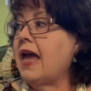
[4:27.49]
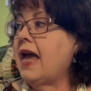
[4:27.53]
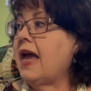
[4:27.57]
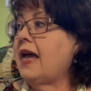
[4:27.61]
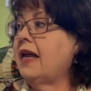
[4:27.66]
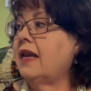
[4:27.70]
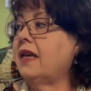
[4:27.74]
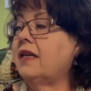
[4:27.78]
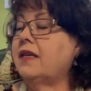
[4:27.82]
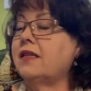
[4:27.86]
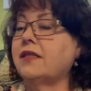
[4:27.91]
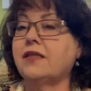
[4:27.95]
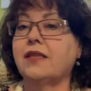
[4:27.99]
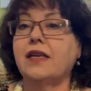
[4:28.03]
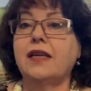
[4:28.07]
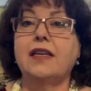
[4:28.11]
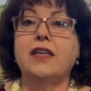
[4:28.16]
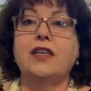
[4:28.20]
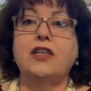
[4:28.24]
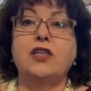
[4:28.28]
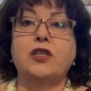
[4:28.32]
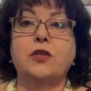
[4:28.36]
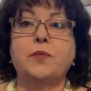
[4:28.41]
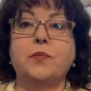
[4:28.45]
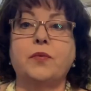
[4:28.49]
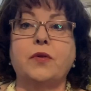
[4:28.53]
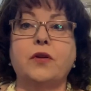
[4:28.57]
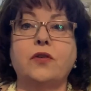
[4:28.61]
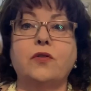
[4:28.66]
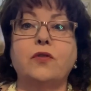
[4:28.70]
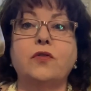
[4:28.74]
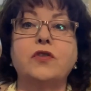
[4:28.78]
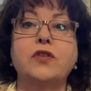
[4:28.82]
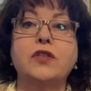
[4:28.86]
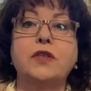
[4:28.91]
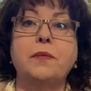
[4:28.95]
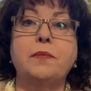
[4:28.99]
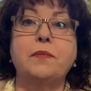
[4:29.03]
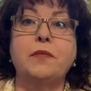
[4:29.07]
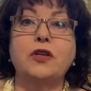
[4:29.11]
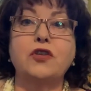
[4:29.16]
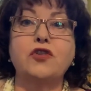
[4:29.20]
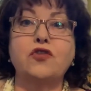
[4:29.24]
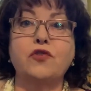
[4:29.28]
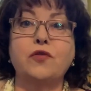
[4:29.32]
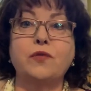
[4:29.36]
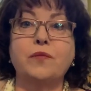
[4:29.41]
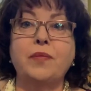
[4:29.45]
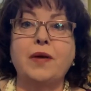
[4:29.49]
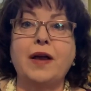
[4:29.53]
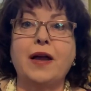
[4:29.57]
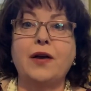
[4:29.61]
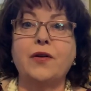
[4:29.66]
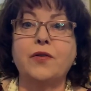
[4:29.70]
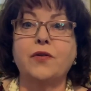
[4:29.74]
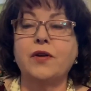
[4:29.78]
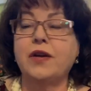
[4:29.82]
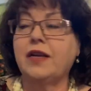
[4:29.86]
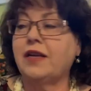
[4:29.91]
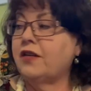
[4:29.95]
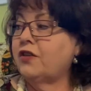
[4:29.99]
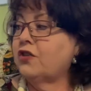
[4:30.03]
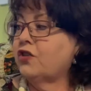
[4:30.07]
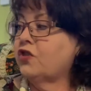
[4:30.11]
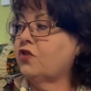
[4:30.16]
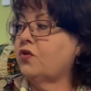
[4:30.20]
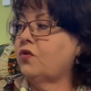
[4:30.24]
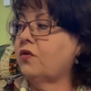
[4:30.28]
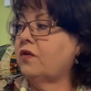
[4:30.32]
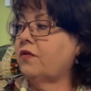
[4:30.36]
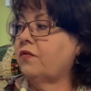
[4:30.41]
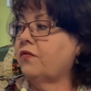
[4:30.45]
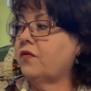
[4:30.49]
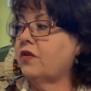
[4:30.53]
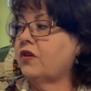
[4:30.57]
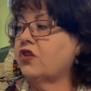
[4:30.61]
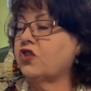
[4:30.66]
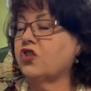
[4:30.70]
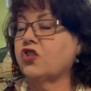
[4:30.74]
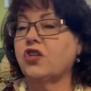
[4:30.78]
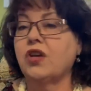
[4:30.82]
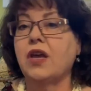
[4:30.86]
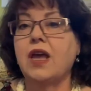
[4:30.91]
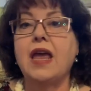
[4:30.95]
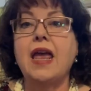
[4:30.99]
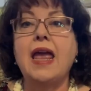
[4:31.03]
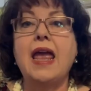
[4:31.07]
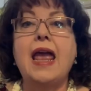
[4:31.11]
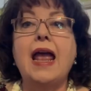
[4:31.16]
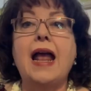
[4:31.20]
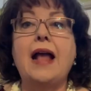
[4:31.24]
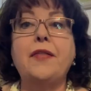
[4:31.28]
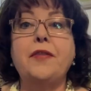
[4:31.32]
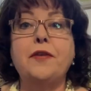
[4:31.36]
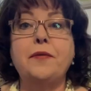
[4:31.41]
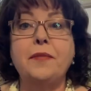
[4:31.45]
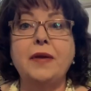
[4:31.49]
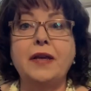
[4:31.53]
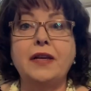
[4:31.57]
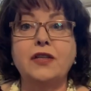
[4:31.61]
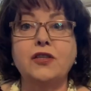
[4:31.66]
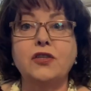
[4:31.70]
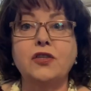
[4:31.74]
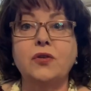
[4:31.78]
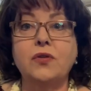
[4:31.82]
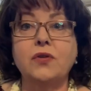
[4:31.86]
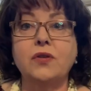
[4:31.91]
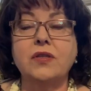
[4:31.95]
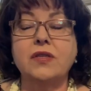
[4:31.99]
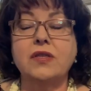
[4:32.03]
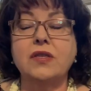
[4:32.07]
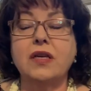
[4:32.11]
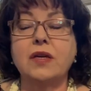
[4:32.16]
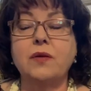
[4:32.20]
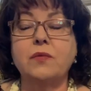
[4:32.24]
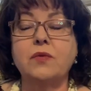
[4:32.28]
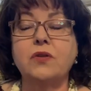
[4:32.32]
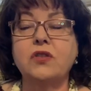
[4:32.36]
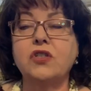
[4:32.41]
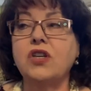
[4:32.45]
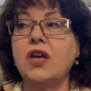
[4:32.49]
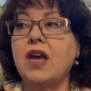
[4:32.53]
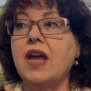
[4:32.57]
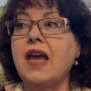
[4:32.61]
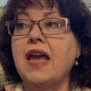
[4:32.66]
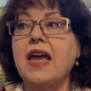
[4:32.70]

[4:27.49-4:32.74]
and he said he sprinkled some mushroom powder in his tuna fish and then made a tuna sandwich.